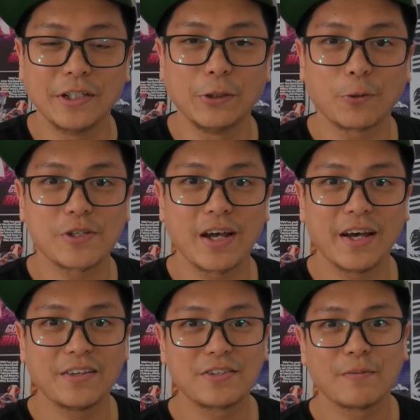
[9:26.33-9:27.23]
in your
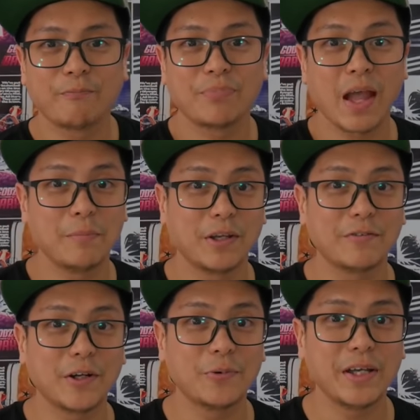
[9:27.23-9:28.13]
size? I'm
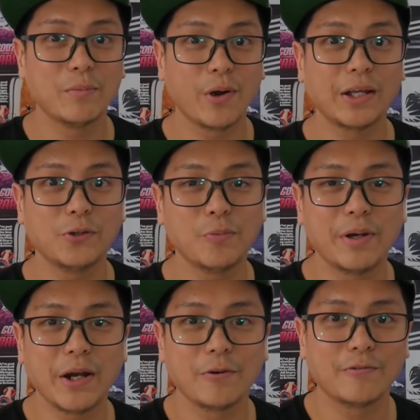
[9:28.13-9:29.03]
giving away a brand new
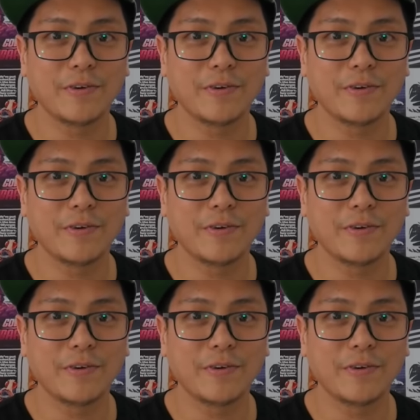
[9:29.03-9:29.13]
pair of